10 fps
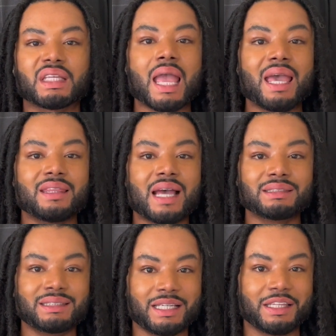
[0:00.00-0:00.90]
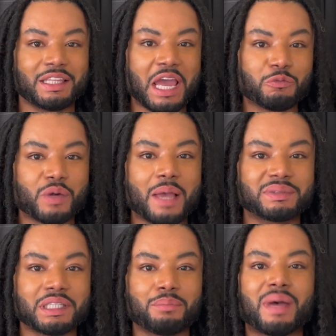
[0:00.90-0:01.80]
And that's it. That wraps
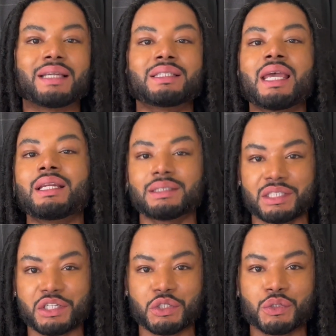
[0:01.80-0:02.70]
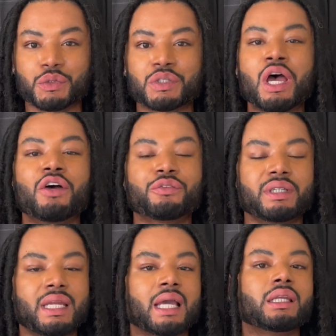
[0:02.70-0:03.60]
up my 10 essentials for
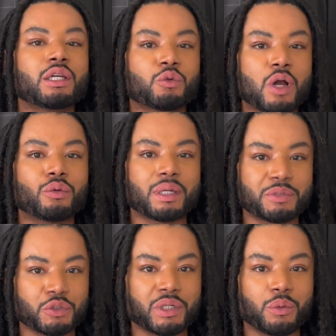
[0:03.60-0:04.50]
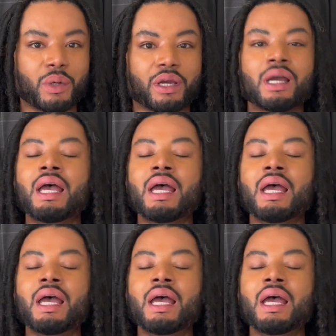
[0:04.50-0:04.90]
nailing grown-up streetwear.